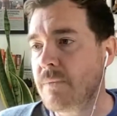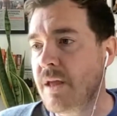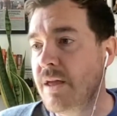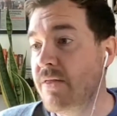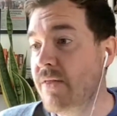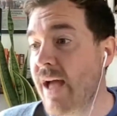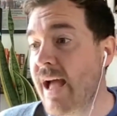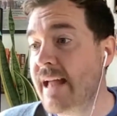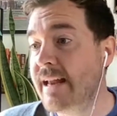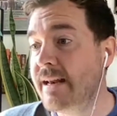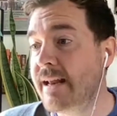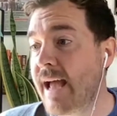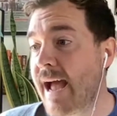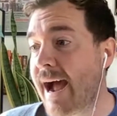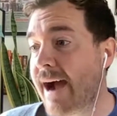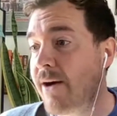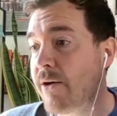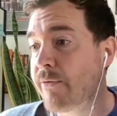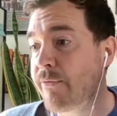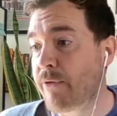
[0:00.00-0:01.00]
Then
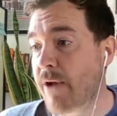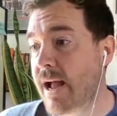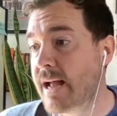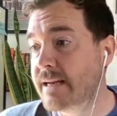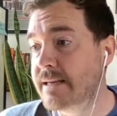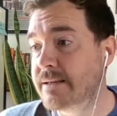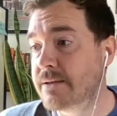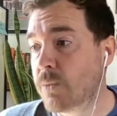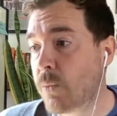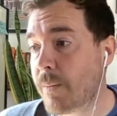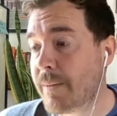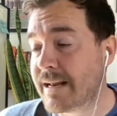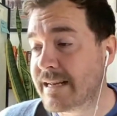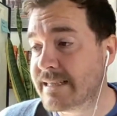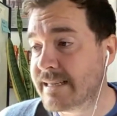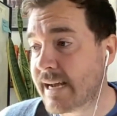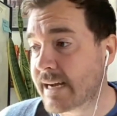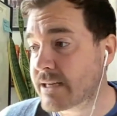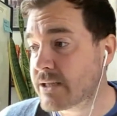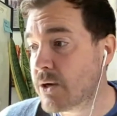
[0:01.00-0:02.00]
our friend Women in
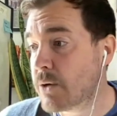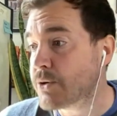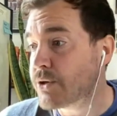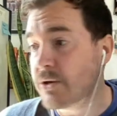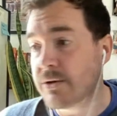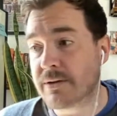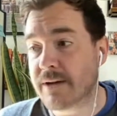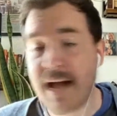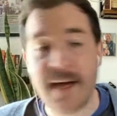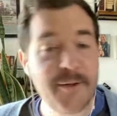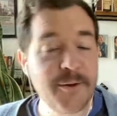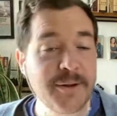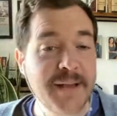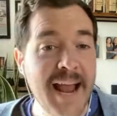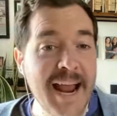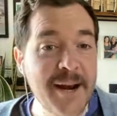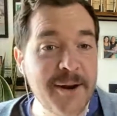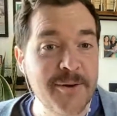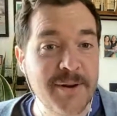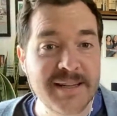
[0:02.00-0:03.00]
Tech Social, Heather
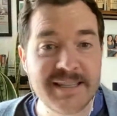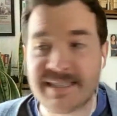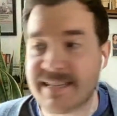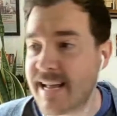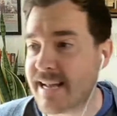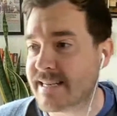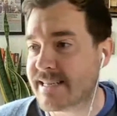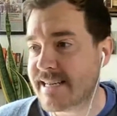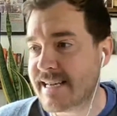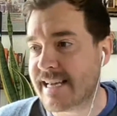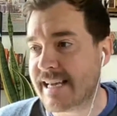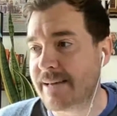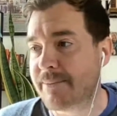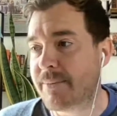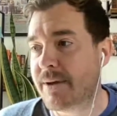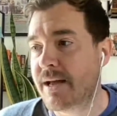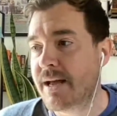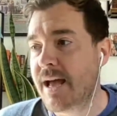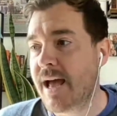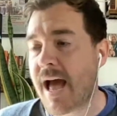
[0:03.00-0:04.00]
Cater and team
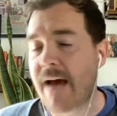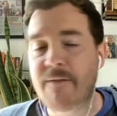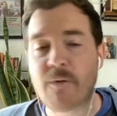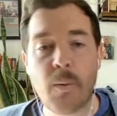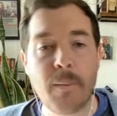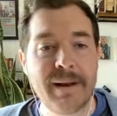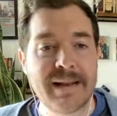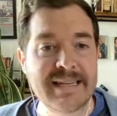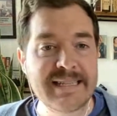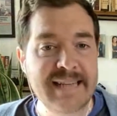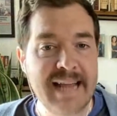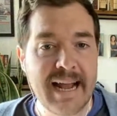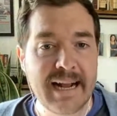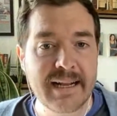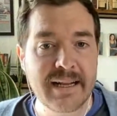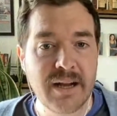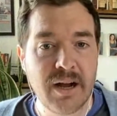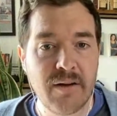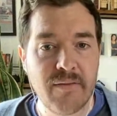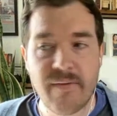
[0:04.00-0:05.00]
have a Women in
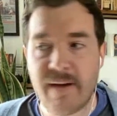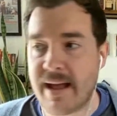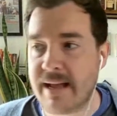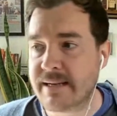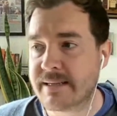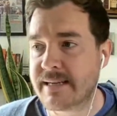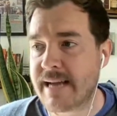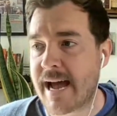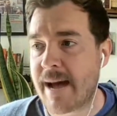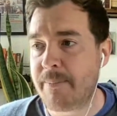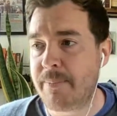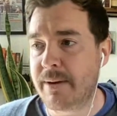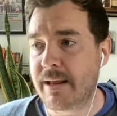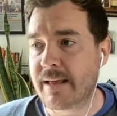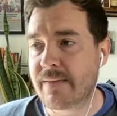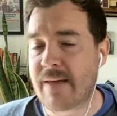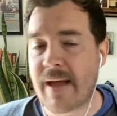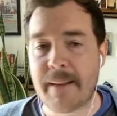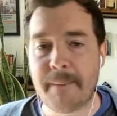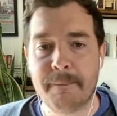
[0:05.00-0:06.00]
Tech event
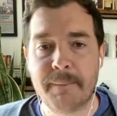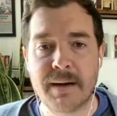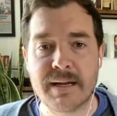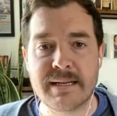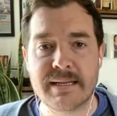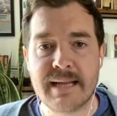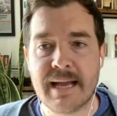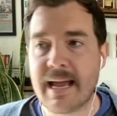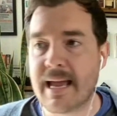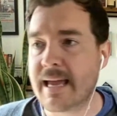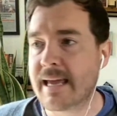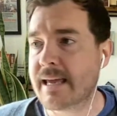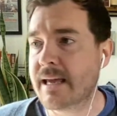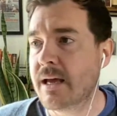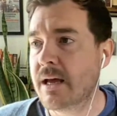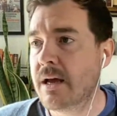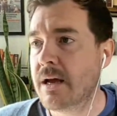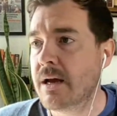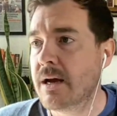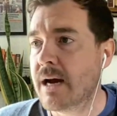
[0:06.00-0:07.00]
happening that Monday,
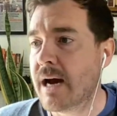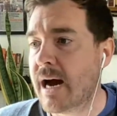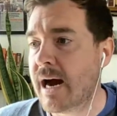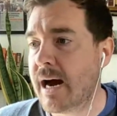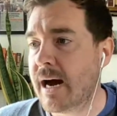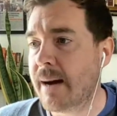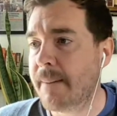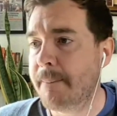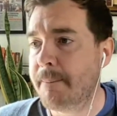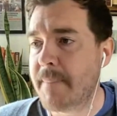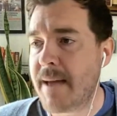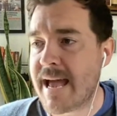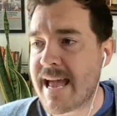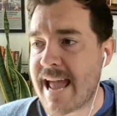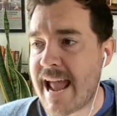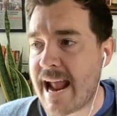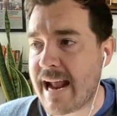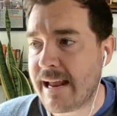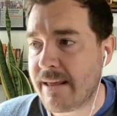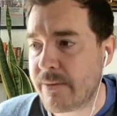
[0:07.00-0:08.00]
May
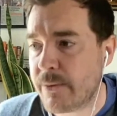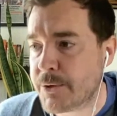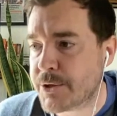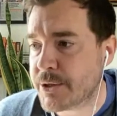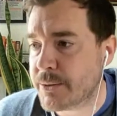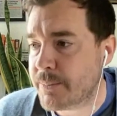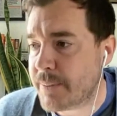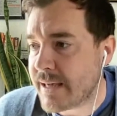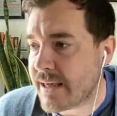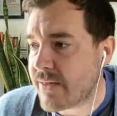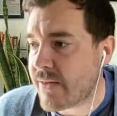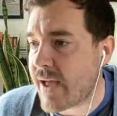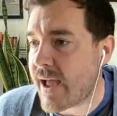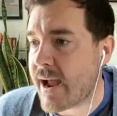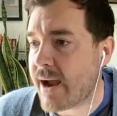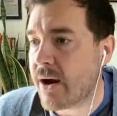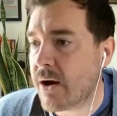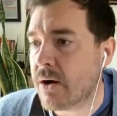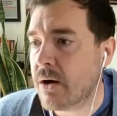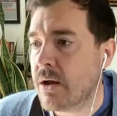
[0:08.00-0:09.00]
8th. You should be
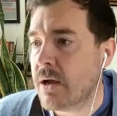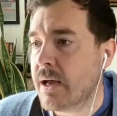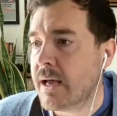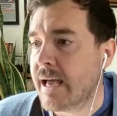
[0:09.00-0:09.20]
there.